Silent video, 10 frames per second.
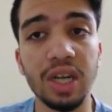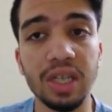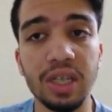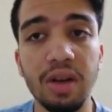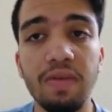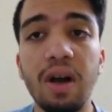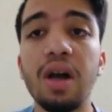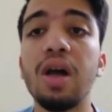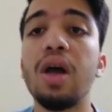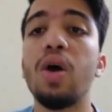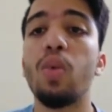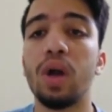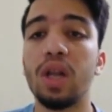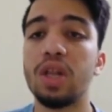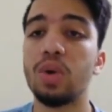De Silva,
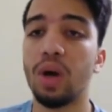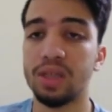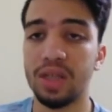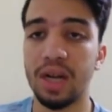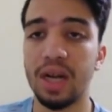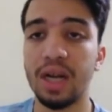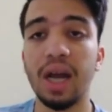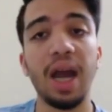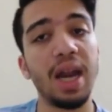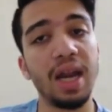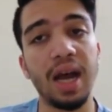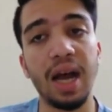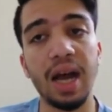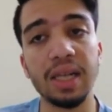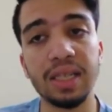Wanindu Hasaranka and
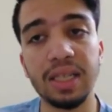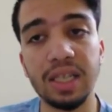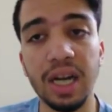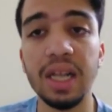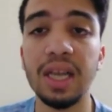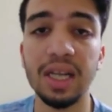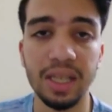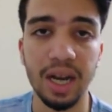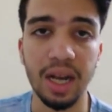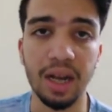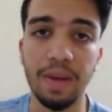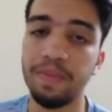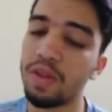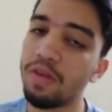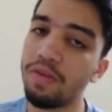Charit Asalanka.
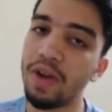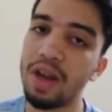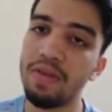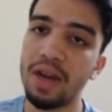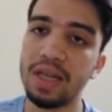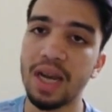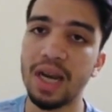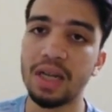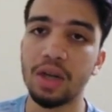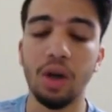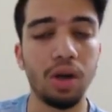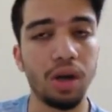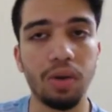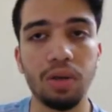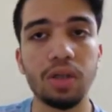Very talented
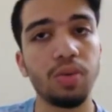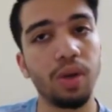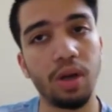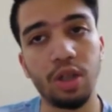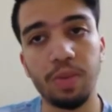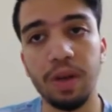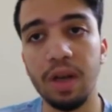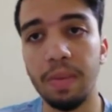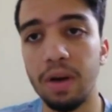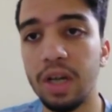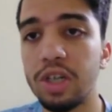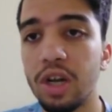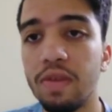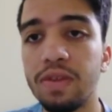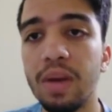all-rounders. We're going to speak about each
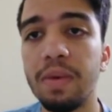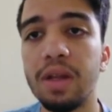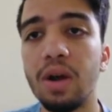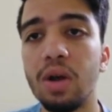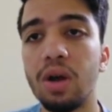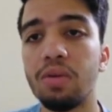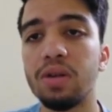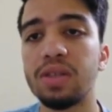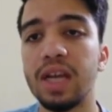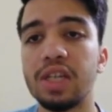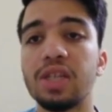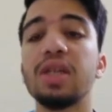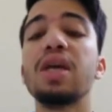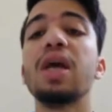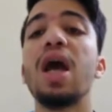one of them in the all-rounders
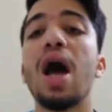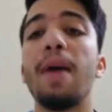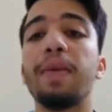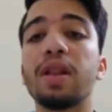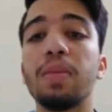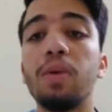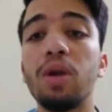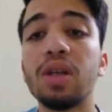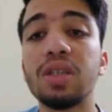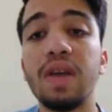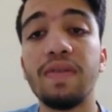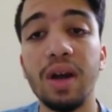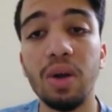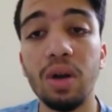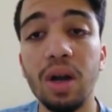section. Among the bowlers, they have
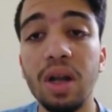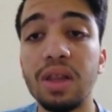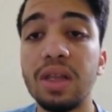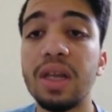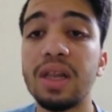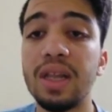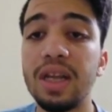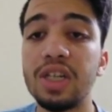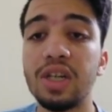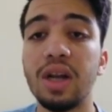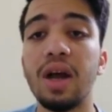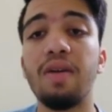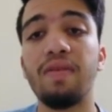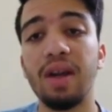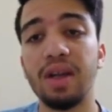Karunaratne,
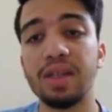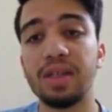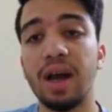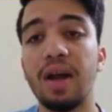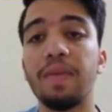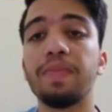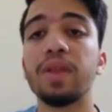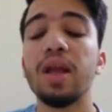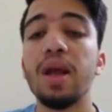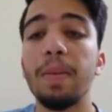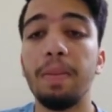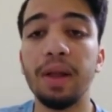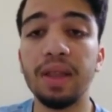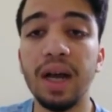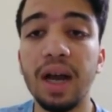Tikshana, Vendesar,
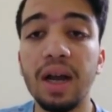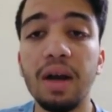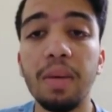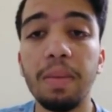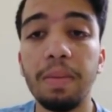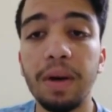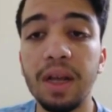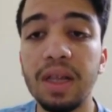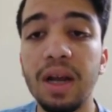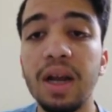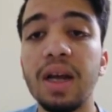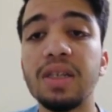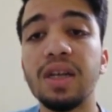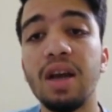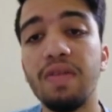Bandara, Parithana,
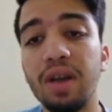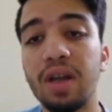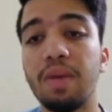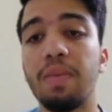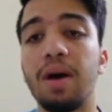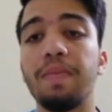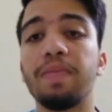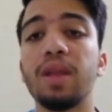Jayavikrama,